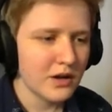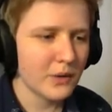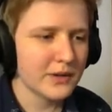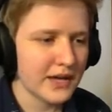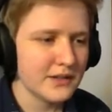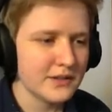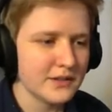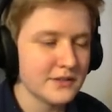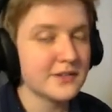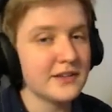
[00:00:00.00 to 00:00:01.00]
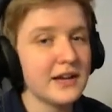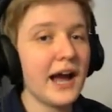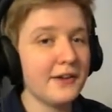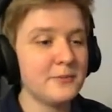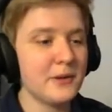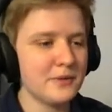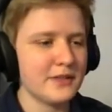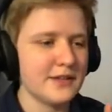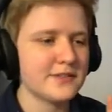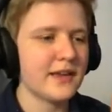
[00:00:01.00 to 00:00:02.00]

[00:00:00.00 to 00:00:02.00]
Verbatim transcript: Okay. See, I remember this.